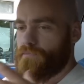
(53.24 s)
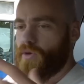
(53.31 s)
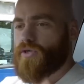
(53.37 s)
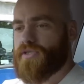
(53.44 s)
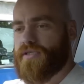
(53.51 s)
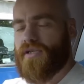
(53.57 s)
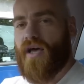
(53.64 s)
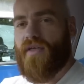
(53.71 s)

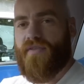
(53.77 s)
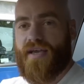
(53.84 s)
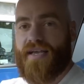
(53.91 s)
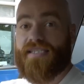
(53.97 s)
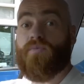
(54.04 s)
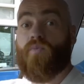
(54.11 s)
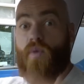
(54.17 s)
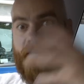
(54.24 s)
modern like
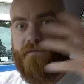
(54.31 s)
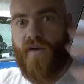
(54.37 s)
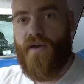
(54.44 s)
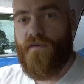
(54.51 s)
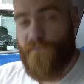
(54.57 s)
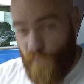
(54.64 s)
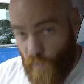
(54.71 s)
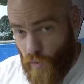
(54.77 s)
this with
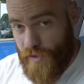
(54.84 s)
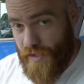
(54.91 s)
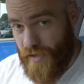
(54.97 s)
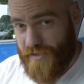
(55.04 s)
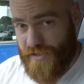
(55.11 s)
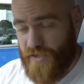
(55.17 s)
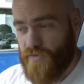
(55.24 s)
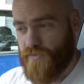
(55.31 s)
4
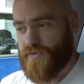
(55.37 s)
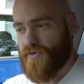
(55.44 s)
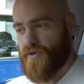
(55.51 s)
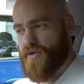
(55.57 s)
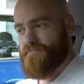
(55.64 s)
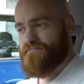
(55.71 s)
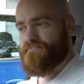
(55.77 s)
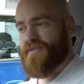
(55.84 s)
young children,